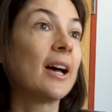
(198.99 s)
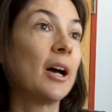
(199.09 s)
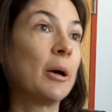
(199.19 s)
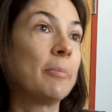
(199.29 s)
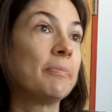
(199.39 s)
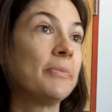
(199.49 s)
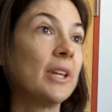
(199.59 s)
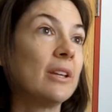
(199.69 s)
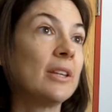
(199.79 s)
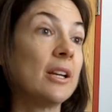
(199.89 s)
then
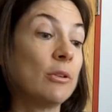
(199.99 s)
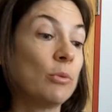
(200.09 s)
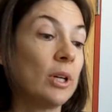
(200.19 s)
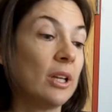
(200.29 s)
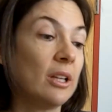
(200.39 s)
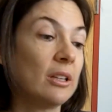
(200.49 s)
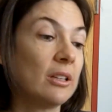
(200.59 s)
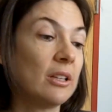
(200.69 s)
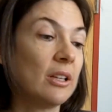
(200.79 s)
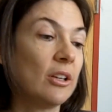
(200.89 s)
it will